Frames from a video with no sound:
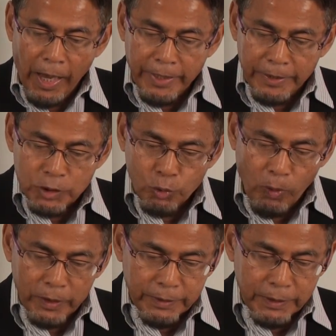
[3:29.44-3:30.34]
and its
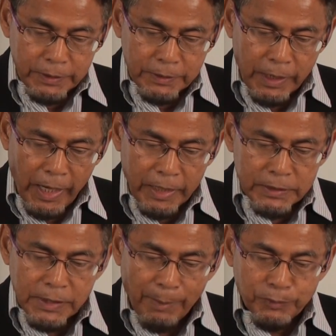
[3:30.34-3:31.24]
qualities
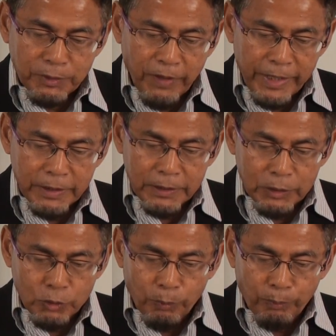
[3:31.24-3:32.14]
and subdivided
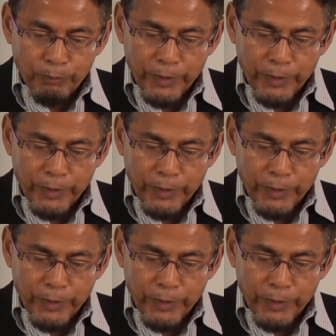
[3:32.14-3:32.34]
into